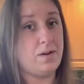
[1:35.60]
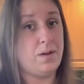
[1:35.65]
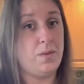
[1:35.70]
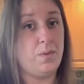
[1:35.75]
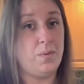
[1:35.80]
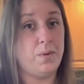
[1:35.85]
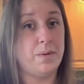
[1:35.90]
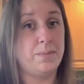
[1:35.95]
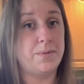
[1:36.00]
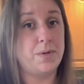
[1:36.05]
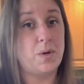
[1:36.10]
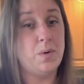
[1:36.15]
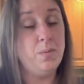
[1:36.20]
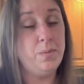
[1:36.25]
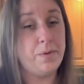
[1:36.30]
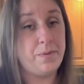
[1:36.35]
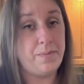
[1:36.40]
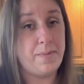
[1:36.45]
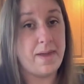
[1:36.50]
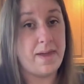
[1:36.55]
all the worms home
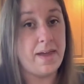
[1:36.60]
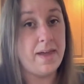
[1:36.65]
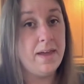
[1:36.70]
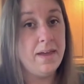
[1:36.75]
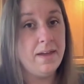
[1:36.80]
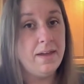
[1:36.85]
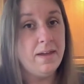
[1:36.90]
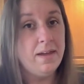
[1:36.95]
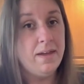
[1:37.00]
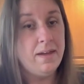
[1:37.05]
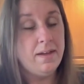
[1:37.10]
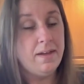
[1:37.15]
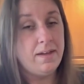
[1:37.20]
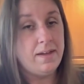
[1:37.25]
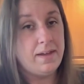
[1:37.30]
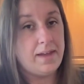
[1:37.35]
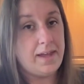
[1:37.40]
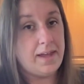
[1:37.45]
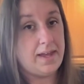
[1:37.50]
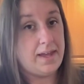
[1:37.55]
with me,
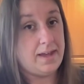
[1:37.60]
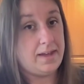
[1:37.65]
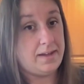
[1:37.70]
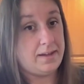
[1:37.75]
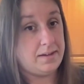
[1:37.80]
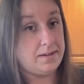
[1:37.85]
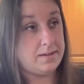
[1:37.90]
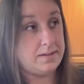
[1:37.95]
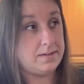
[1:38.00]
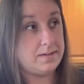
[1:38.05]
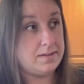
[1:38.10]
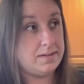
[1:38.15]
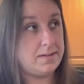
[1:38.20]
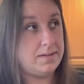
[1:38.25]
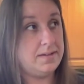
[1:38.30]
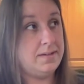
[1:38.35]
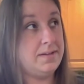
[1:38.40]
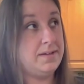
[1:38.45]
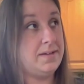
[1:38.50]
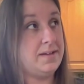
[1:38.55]
and
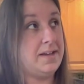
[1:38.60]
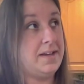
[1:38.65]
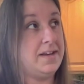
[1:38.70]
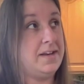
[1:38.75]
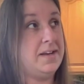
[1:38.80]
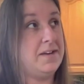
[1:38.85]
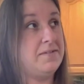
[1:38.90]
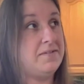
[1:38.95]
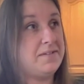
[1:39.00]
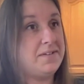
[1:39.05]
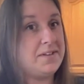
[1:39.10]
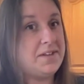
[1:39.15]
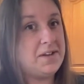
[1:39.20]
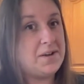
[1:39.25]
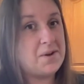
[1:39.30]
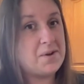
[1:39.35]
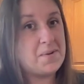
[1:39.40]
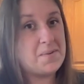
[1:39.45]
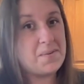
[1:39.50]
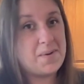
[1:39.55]
I didn't really
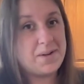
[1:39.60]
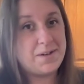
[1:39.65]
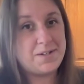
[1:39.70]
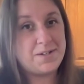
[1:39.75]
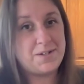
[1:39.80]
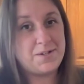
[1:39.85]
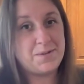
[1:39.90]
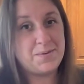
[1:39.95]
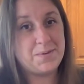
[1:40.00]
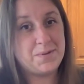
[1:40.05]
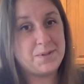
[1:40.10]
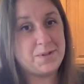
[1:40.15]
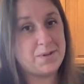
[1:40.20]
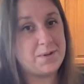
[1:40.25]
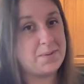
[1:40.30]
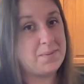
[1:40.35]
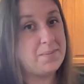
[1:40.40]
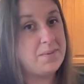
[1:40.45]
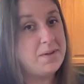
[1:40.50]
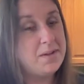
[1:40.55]
know what to do with
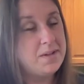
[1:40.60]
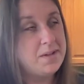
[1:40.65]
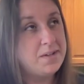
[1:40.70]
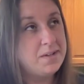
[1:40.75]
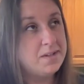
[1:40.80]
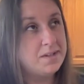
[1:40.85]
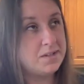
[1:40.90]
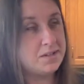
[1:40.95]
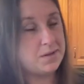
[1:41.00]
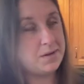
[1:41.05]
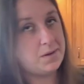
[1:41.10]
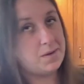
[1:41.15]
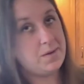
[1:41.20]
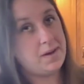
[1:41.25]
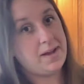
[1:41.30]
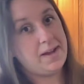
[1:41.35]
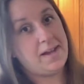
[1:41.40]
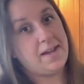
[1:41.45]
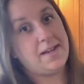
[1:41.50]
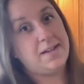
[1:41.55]
them. So
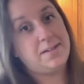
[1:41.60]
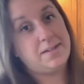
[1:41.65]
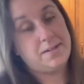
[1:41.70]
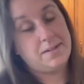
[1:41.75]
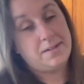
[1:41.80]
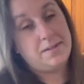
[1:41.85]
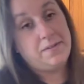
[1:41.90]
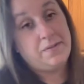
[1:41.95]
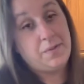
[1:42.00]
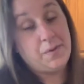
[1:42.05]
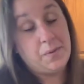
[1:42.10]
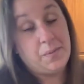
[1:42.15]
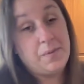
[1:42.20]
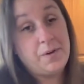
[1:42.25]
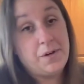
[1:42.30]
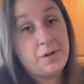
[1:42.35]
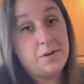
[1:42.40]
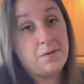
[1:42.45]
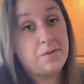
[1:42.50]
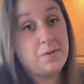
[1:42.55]
I guess when
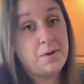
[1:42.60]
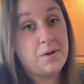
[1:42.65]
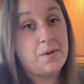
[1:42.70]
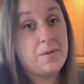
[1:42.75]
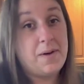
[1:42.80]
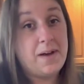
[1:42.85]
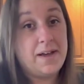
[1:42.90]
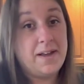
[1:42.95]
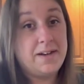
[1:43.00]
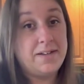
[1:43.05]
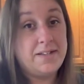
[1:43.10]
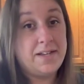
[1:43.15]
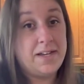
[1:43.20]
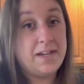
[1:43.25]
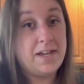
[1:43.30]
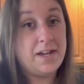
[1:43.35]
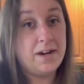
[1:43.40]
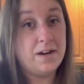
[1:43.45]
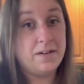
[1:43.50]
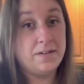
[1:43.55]
you don't know how to take
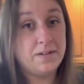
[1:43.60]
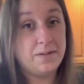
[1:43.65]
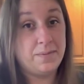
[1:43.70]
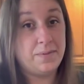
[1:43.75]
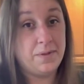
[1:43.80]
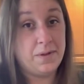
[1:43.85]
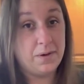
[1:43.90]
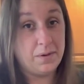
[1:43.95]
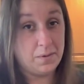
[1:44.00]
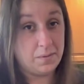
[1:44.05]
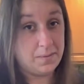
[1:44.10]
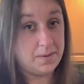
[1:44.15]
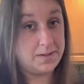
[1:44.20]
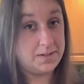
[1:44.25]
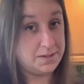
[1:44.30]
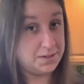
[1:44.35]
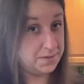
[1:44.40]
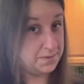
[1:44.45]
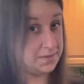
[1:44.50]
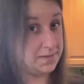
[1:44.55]
care of something or what
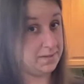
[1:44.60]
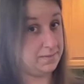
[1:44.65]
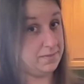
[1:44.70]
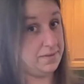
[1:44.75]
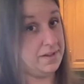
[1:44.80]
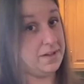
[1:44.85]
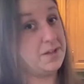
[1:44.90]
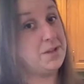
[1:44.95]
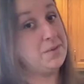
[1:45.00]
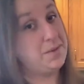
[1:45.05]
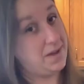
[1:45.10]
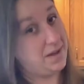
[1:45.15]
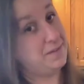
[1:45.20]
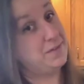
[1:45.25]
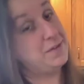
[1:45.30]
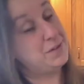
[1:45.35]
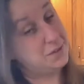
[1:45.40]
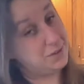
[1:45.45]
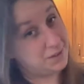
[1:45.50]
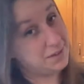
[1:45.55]
to do with something, you
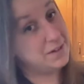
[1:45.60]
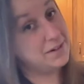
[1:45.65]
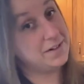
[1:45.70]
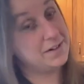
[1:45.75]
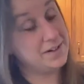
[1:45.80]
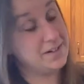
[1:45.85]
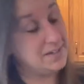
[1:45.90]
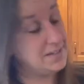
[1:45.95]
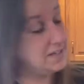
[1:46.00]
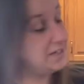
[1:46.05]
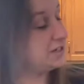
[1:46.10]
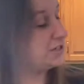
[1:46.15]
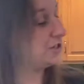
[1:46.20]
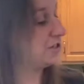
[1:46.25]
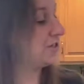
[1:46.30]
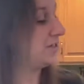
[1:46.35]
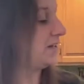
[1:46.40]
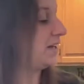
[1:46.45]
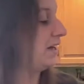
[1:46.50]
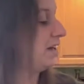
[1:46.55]
have to learn and teach
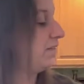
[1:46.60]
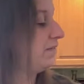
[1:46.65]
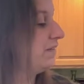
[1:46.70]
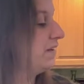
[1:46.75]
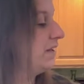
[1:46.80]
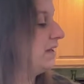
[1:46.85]
yourself.